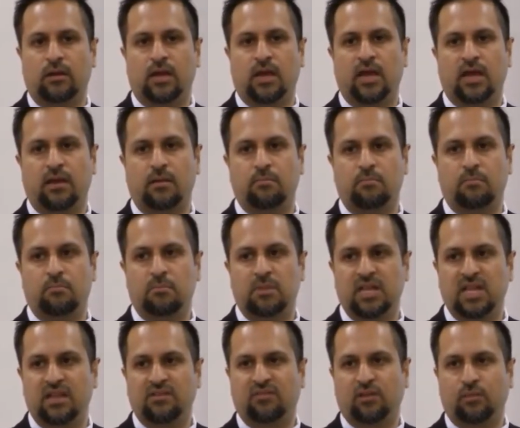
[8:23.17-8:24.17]
a
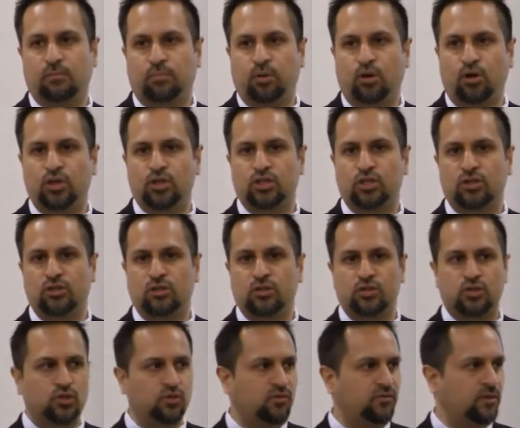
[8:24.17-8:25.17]
medieval Persian
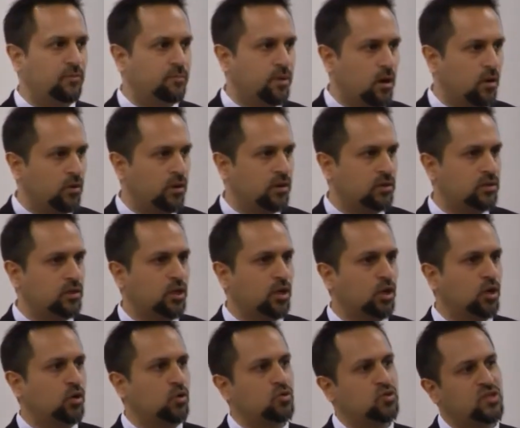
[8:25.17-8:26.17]
Sufi poet
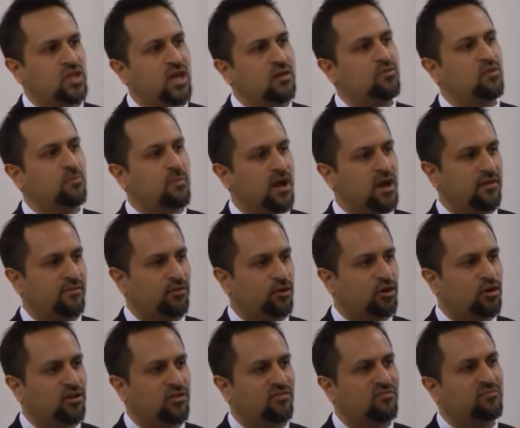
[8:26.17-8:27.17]
whose name you might have
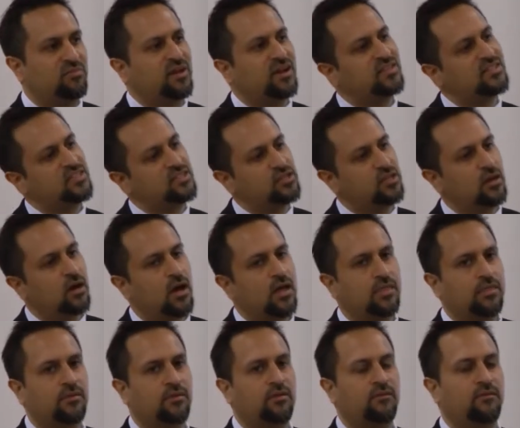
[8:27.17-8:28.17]
heard of because he's the
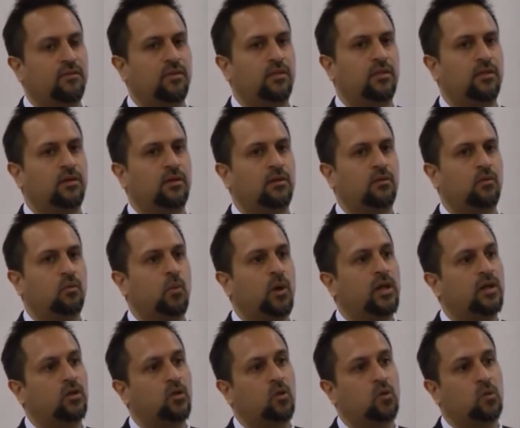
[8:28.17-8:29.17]
author of the
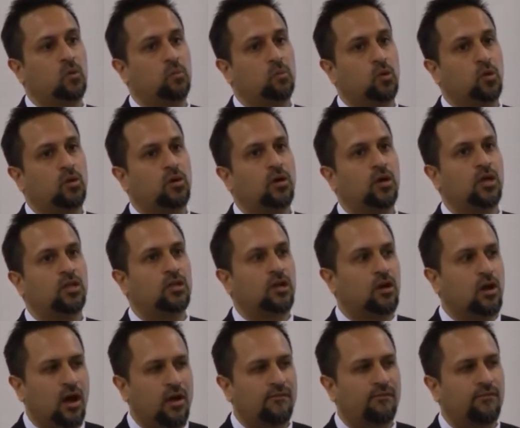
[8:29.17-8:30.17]
well-known book The
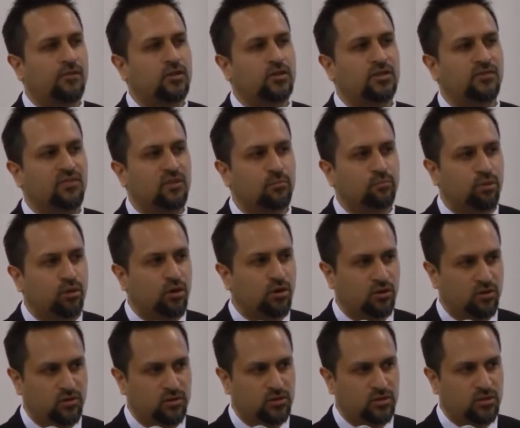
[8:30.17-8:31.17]
Conference of the
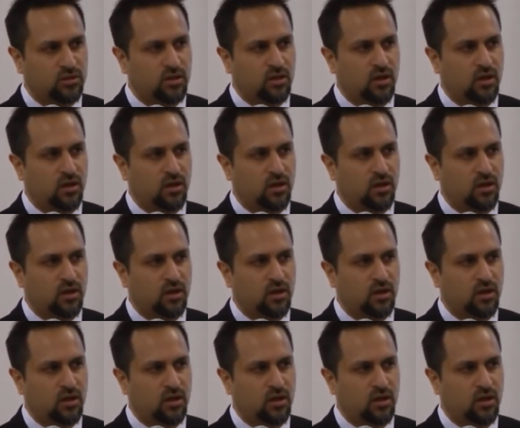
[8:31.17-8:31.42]
Birds,